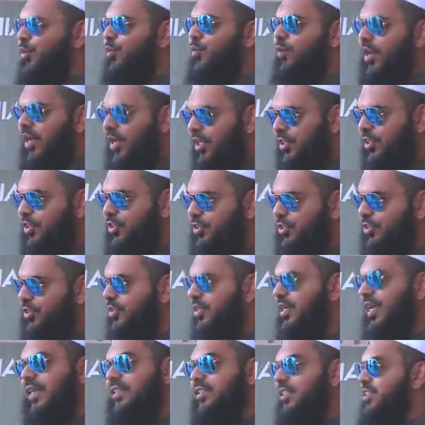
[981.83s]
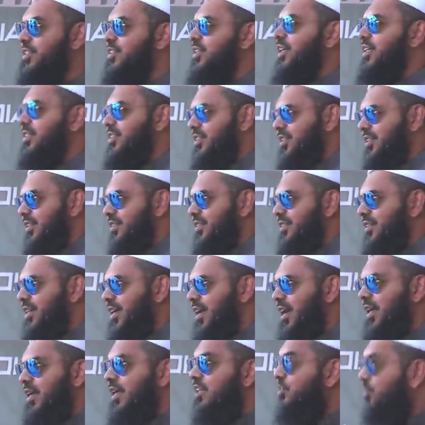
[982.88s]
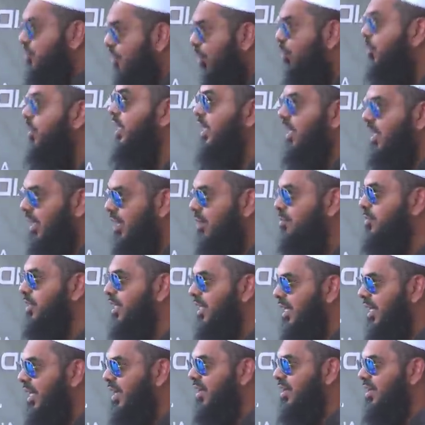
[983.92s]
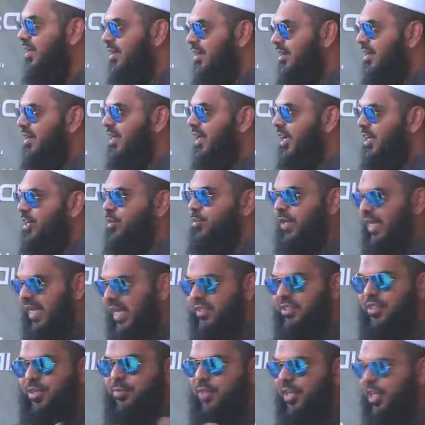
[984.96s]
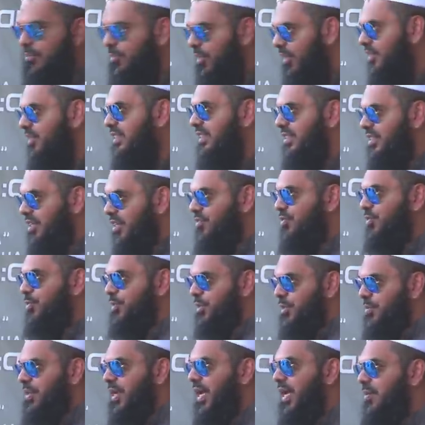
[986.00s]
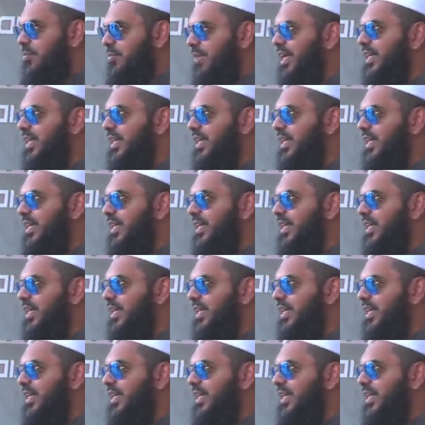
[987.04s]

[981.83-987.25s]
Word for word: or well understood as other countries. And it's growing, alhamdulillah. And we get some emails and stuff from Japan,